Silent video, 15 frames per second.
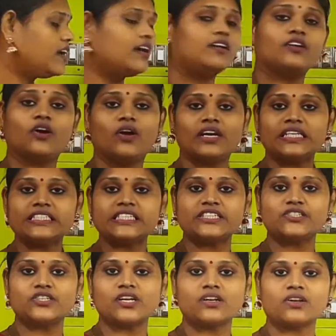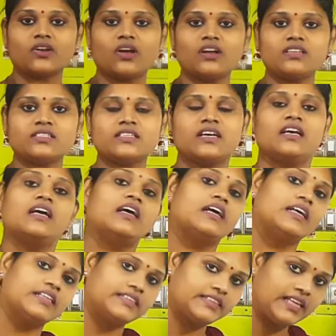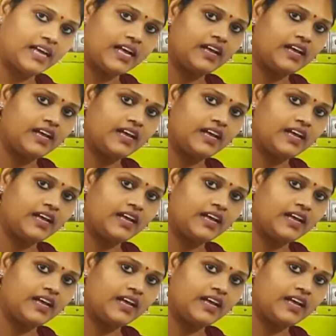non-essential clause, the